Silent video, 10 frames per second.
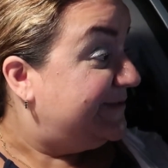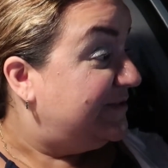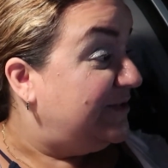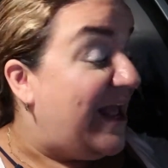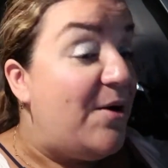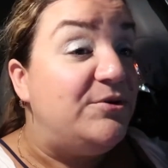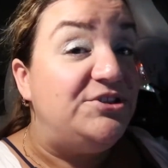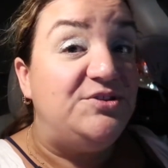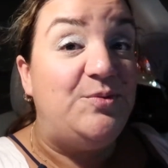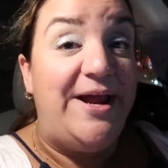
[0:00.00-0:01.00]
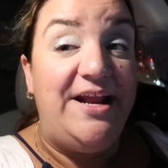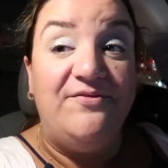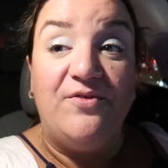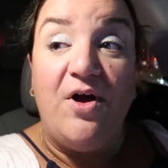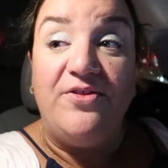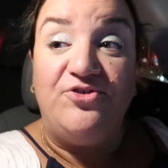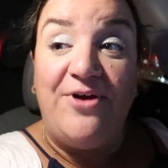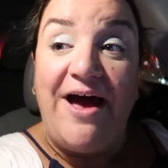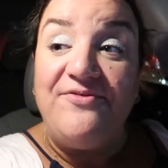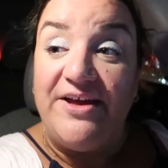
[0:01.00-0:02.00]
so now we're just waiting for all the
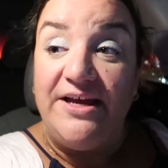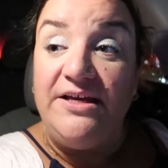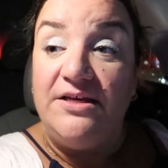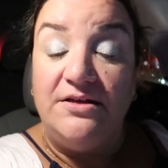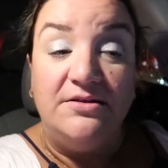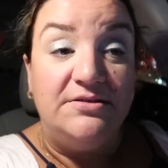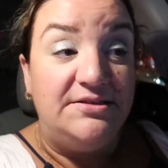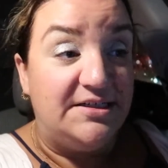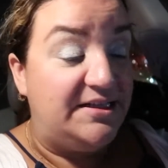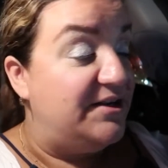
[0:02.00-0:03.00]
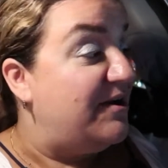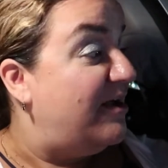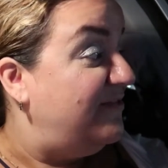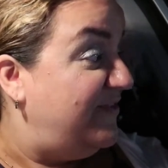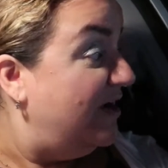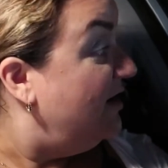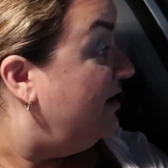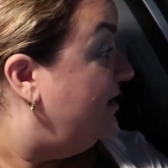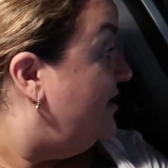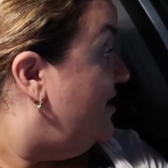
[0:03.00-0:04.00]
traffic to clear out of
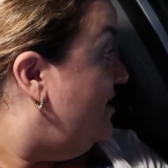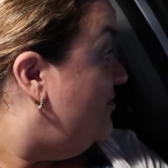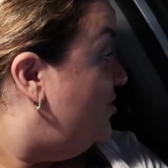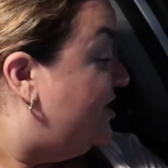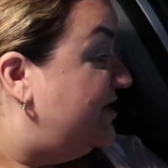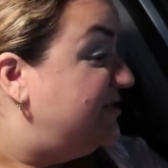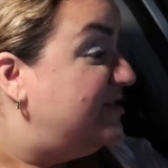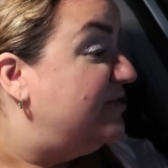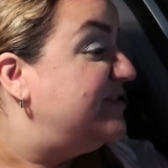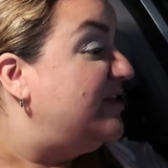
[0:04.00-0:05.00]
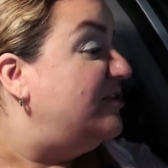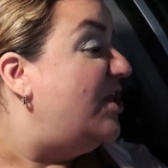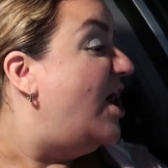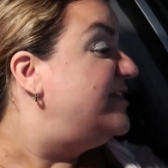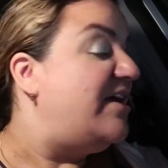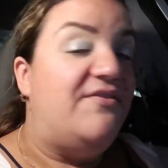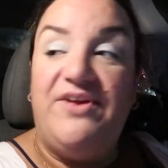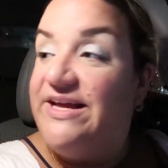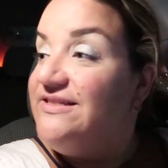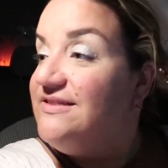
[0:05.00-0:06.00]
here because there is a lot
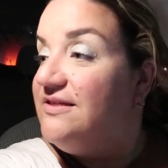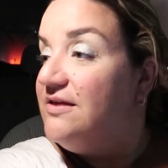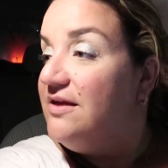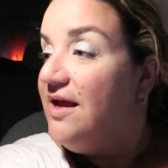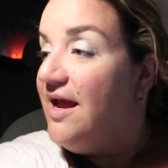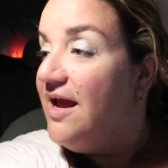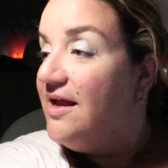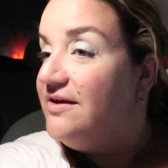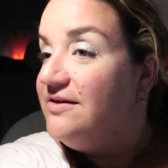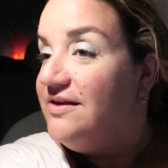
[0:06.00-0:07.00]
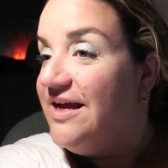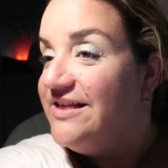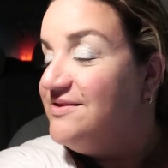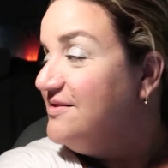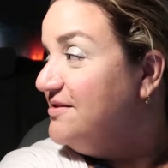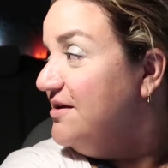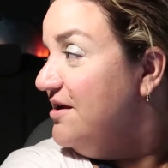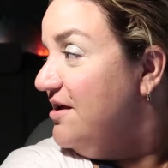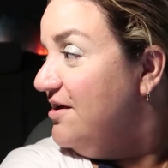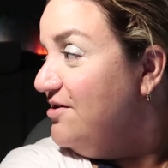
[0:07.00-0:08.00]
of it and it's
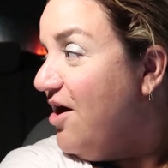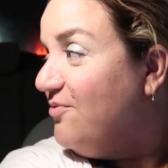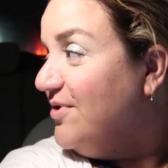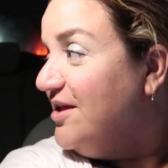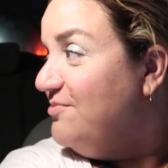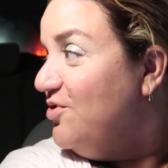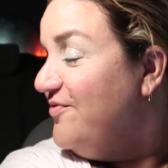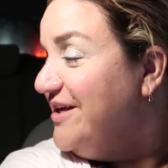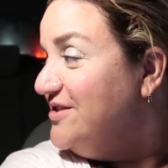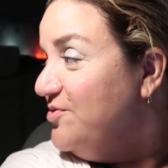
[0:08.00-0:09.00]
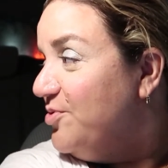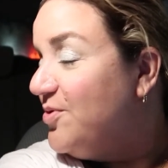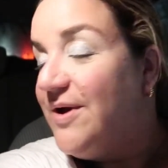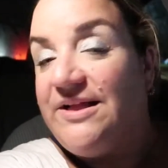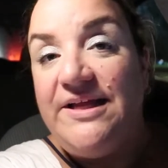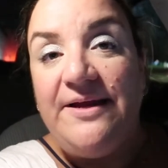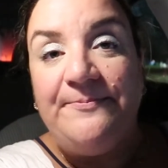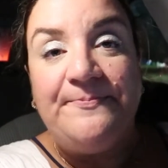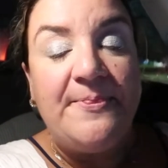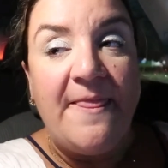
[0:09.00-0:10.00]
not really moving super quickly
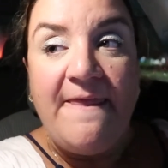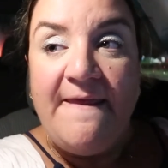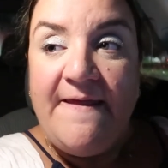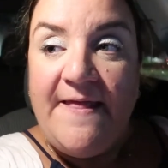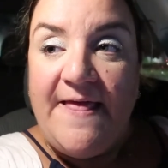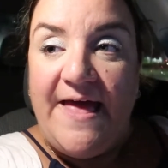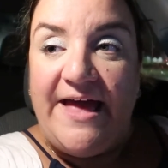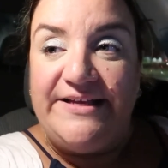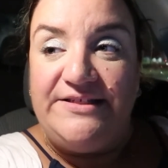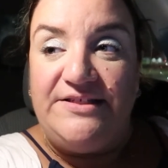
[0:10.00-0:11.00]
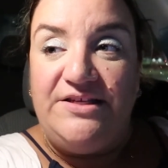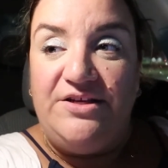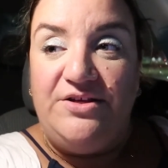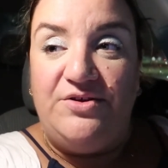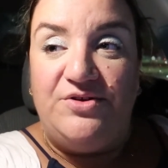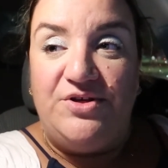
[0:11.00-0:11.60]
as you